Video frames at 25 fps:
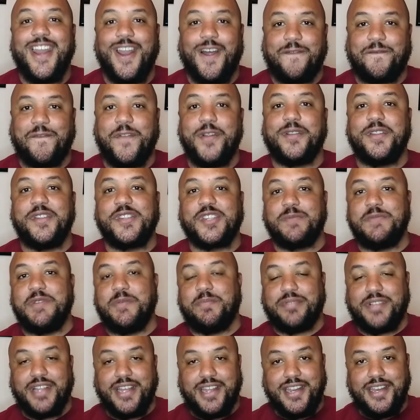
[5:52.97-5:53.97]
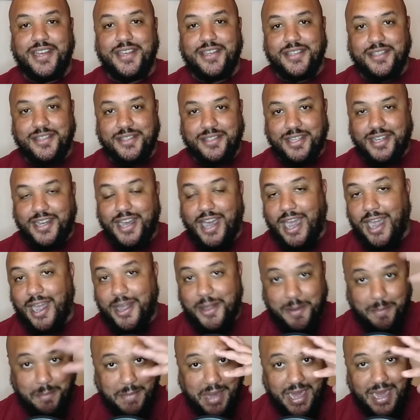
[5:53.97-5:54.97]
and I feel he's going to be playing the guy
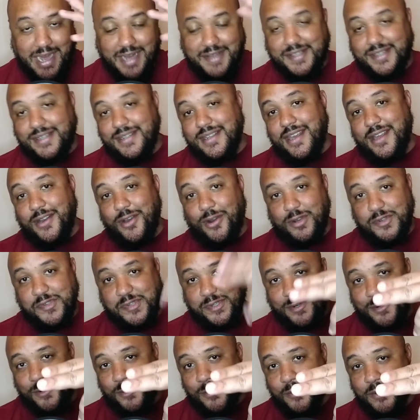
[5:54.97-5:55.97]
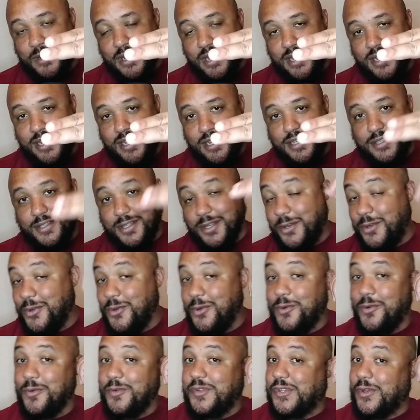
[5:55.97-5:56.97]
in the mask and also the
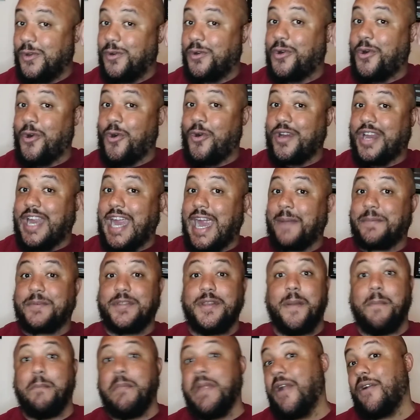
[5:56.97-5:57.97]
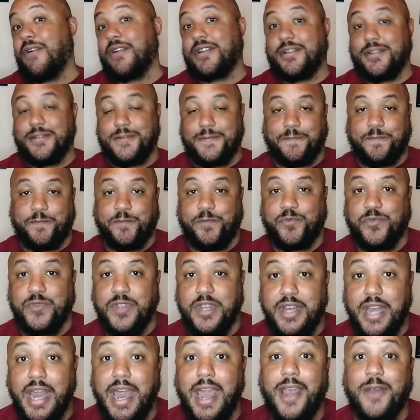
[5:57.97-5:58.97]
new so-called Captain America.
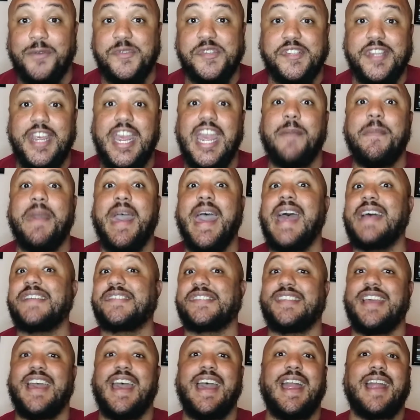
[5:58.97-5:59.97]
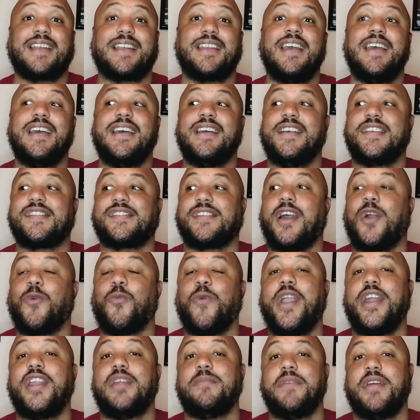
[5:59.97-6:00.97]
Now Sam has to act. It's
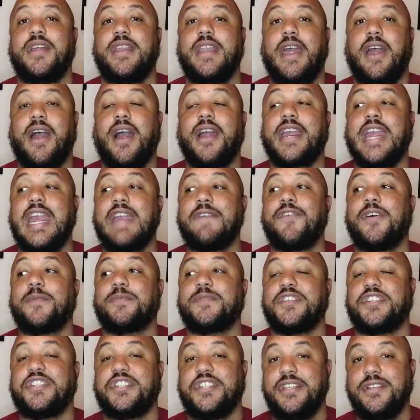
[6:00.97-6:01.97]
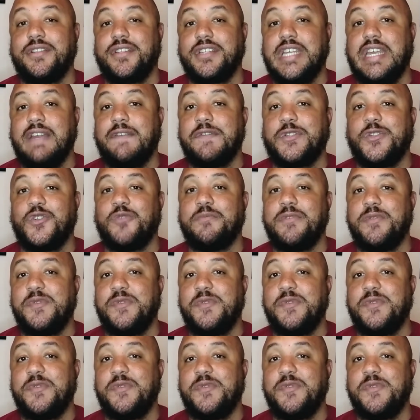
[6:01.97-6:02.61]
like, wait a minute now. I gave up the shield give it to the